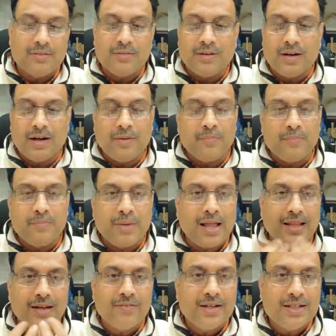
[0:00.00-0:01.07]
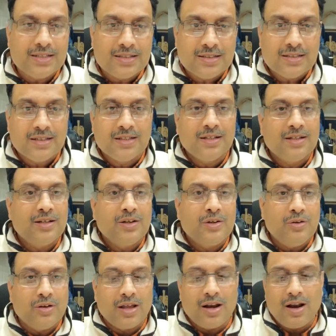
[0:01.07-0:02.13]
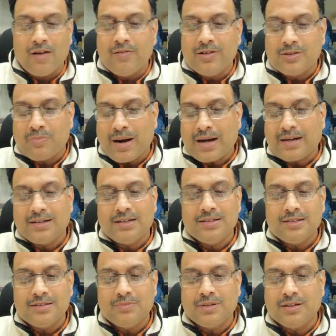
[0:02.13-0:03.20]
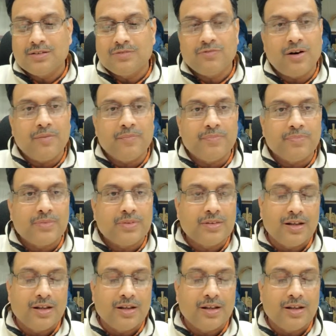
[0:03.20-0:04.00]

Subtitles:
But otherwise, you can always practice because from